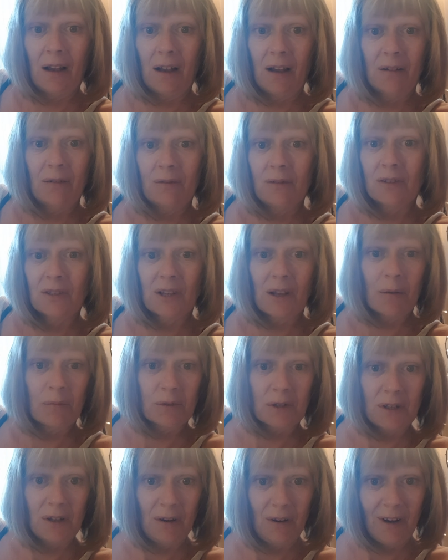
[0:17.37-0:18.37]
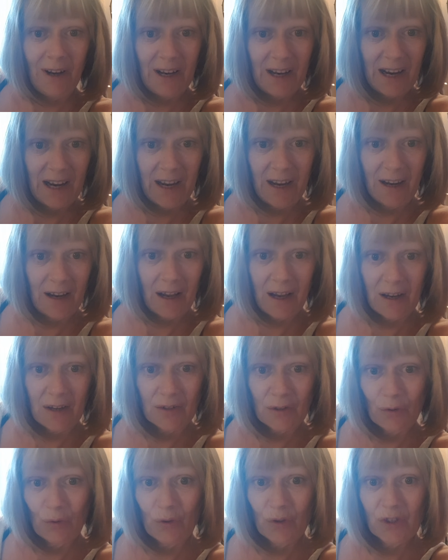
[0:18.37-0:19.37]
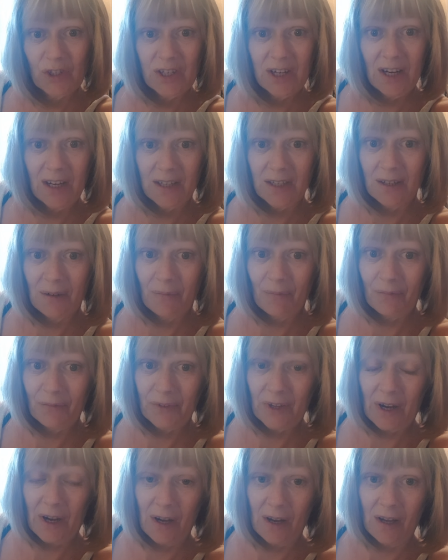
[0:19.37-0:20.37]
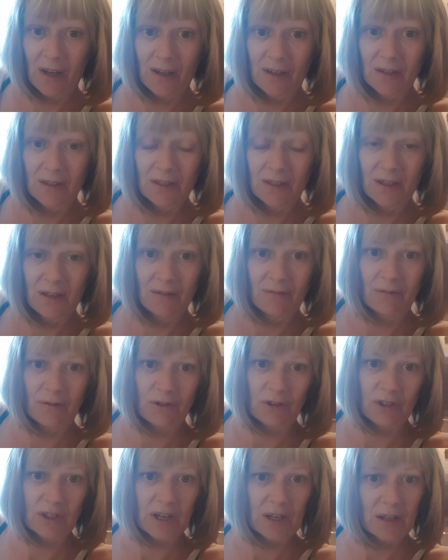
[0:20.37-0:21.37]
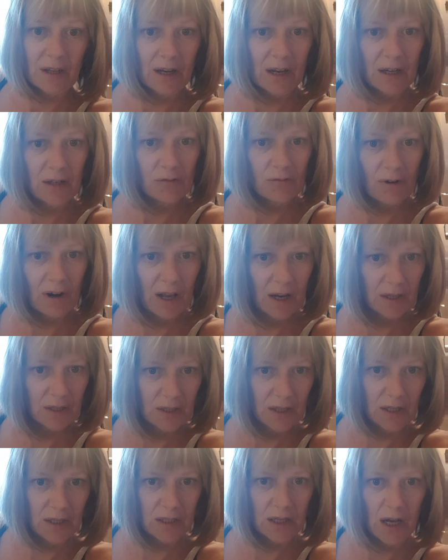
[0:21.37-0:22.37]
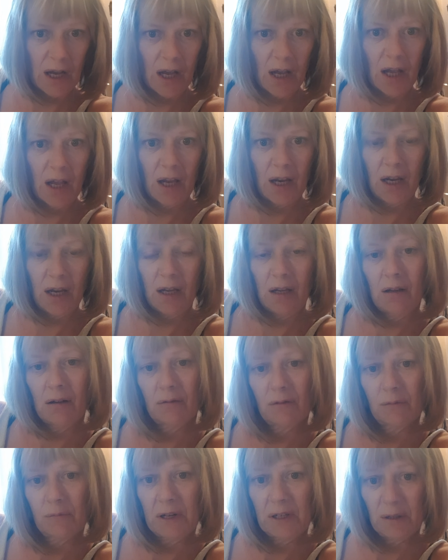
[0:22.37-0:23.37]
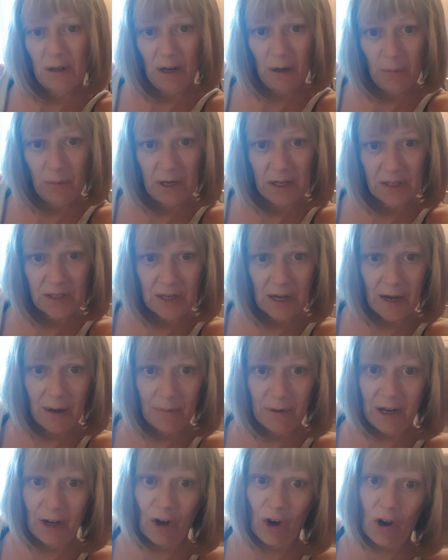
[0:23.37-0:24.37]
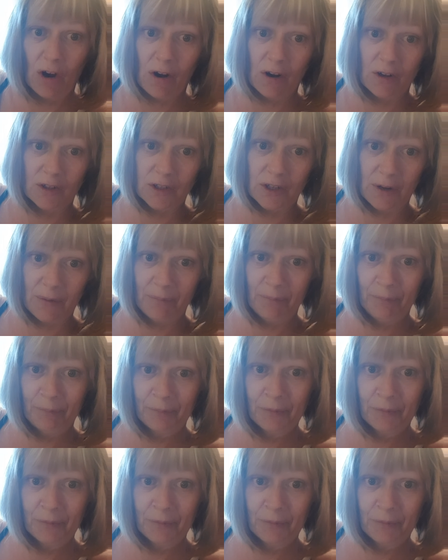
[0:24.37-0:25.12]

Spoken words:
I was absolutely exhausted. And we've just had a nice relaxing day, spent a little bit of time in the garden.